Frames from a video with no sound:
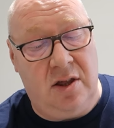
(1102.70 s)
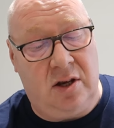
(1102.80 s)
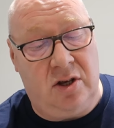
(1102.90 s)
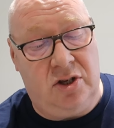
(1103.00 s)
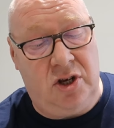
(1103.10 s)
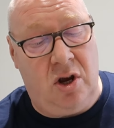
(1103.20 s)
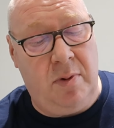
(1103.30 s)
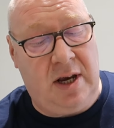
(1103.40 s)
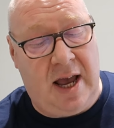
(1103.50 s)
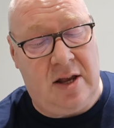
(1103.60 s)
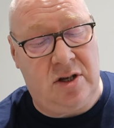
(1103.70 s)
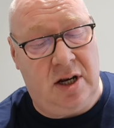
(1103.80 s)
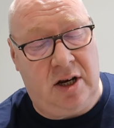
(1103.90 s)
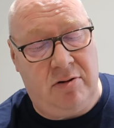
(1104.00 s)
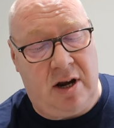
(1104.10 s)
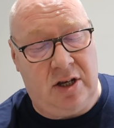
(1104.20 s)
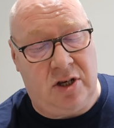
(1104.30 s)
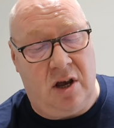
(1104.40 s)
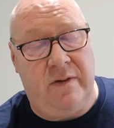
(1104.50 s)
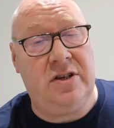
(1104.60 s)
The Consumer Counselling Credit
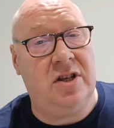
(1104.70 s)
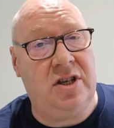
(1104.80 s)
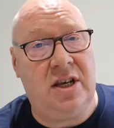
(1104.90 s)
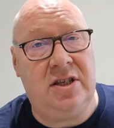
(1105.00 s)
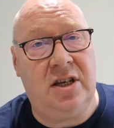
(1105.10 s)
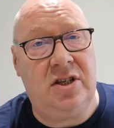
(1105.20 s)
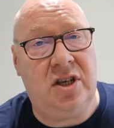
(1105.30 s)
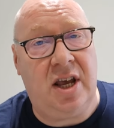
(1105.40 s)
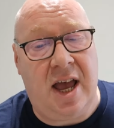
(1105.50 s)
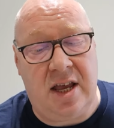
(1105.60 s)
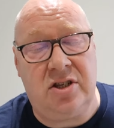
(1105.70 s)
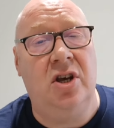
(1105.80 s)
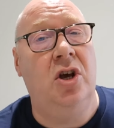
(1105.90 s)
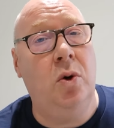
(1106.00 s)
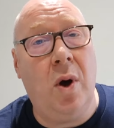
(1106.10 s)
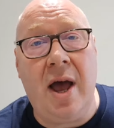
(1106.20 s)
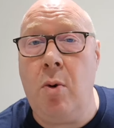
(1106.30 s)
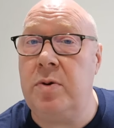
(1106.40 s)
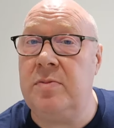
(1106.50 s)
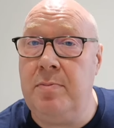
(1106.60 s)
Service, the CCCS, who
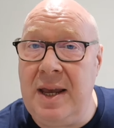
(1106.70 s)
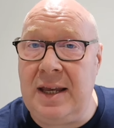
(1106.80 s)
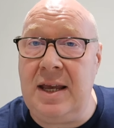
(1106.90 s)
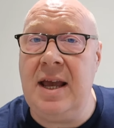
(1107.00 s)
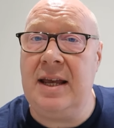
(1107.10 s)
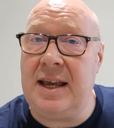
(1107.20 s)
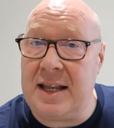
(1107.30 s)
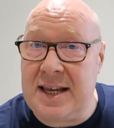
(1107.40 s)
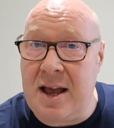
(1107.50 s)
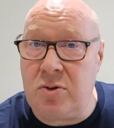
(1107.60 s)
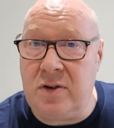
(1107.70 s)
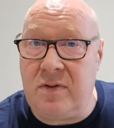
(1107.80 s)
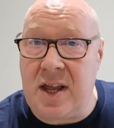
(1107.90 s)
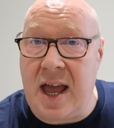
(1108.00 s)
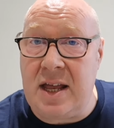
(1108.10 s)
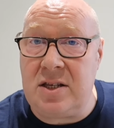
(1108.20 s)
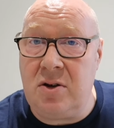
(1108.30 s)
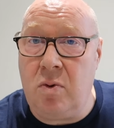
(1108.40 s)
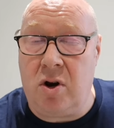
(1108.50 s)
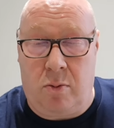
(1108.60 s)
helped me get out of
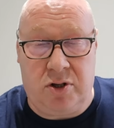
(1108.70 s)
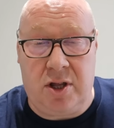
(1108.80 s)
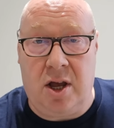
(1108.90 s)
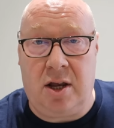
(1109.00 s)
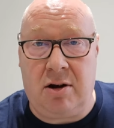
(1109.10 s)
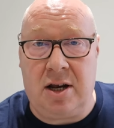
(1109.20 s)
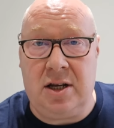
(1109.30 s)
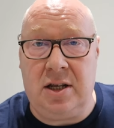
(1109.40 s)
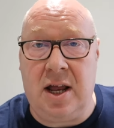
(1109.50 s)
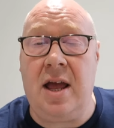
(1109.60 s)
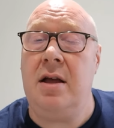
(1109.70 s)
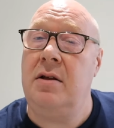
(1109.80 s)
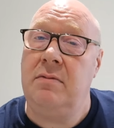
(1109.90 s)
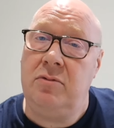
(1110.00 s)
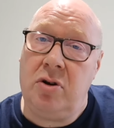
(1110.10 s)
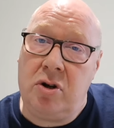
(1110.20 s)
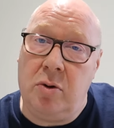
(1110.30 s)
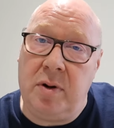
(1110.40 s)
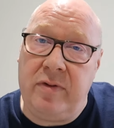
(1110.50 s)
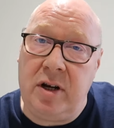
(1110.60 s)
debt when I was 30 grand in debt. Done a
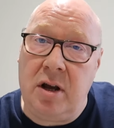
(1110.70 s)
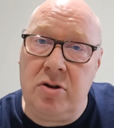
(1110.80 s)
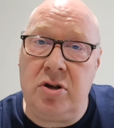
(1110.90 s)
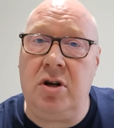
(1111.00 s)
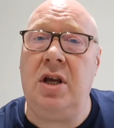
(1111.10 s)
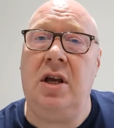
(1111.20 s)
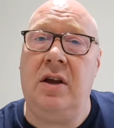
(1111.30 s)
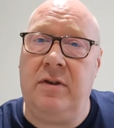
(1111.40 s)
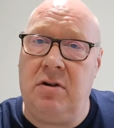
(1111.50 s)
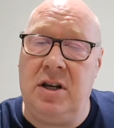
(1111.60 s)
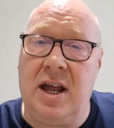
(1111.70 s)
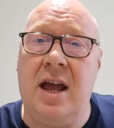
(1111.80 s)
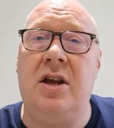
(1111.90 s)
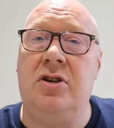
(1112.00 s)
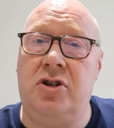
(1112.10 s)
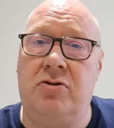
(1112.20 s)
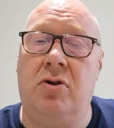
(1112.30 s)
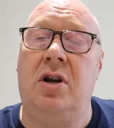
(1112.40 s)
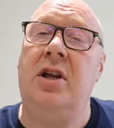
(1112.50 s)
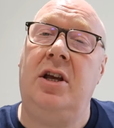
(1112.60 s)
couple of videos on it. If you're in debt and you're
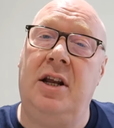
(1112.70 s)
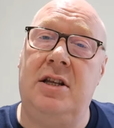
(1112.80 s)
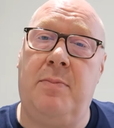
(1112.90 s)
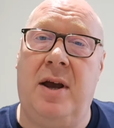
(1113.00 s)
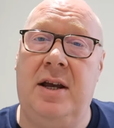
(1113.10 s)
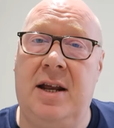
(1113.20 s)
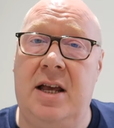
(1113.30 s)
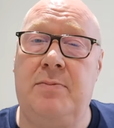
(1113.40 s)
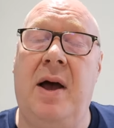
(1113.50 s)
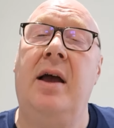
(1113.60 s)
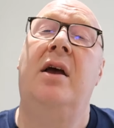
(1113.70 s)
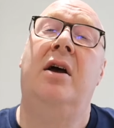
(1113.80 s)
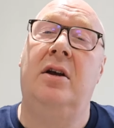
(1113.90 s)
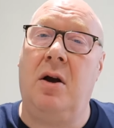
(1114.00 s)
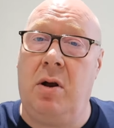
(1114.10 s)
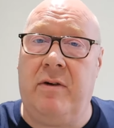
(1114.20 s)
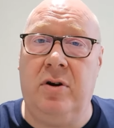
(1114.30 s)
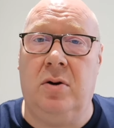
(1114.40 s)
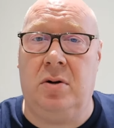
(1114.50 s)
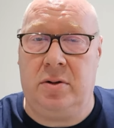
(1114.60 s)
struggling, you need to pay your debts back, go and
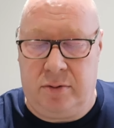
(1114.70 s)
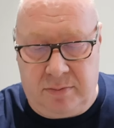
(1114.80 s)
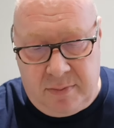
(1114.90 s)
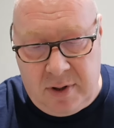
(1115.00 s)
have a look.